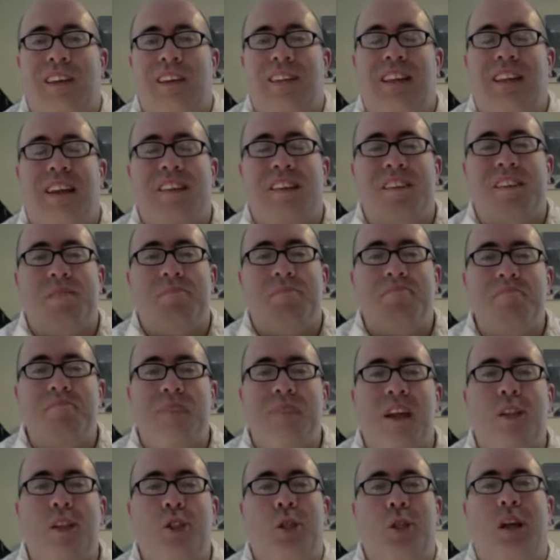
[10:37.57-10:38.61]
that is a
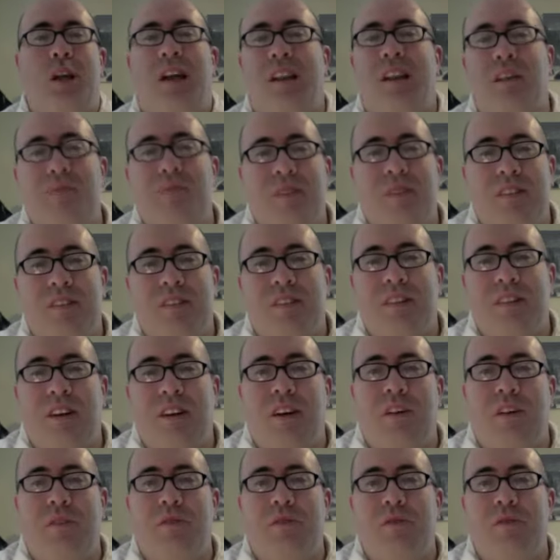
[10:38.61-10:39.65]
major element
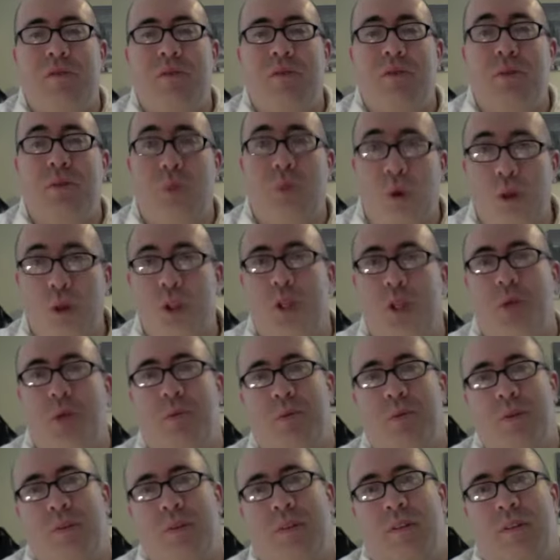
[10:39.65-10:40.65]
of worship.